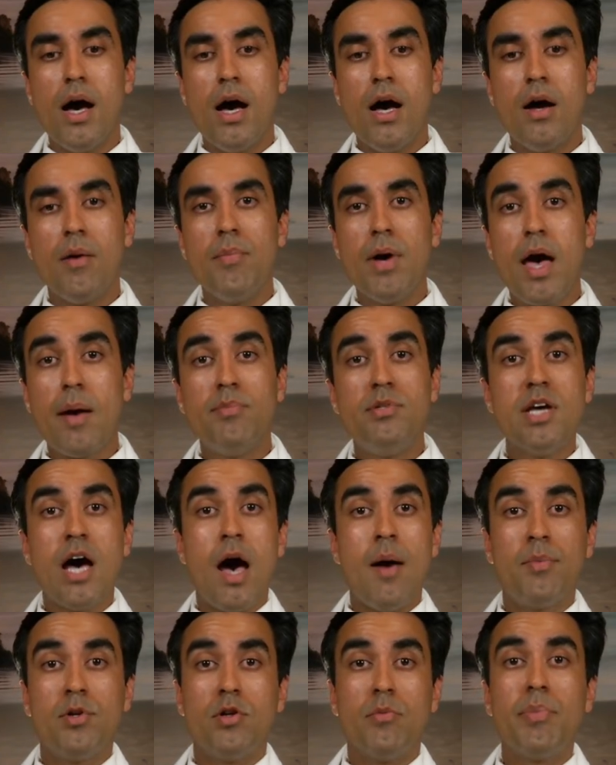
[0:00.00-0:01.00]
uh,
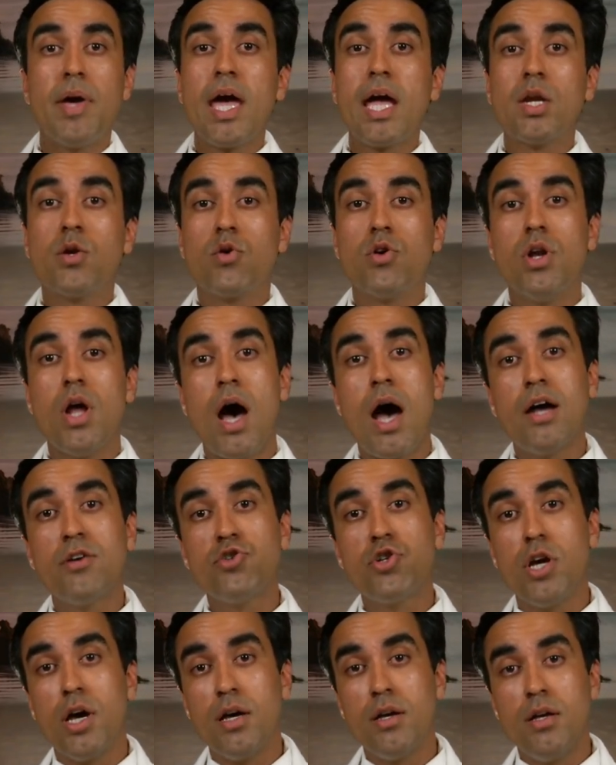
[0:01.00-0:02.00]
abdominal pain or
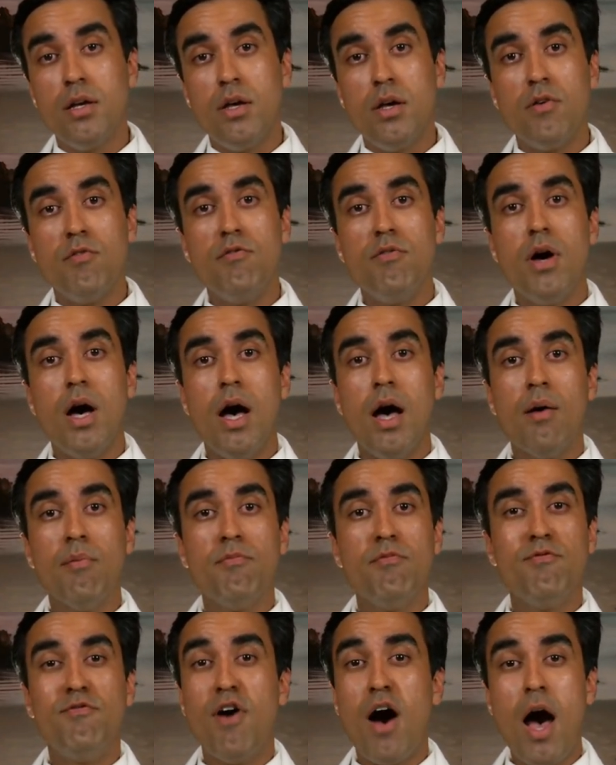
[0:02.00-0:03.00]
nausea
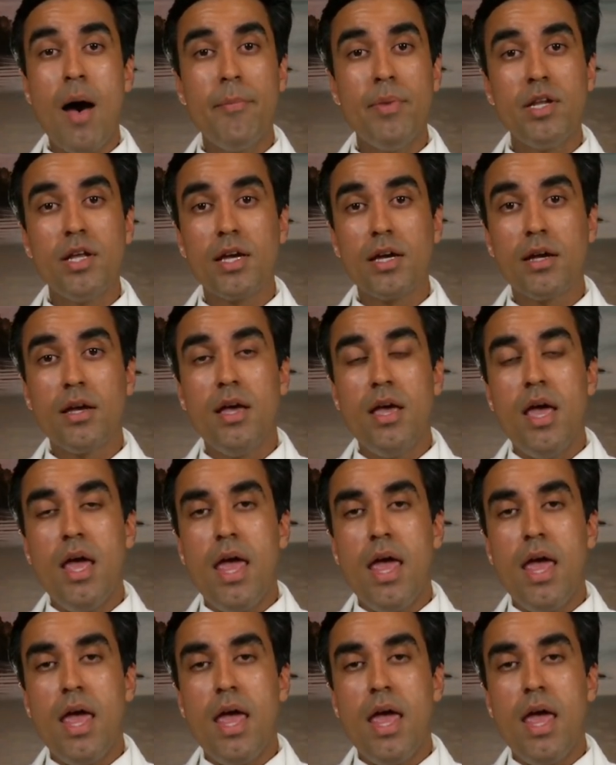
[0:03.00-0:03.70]
uh, vomiting.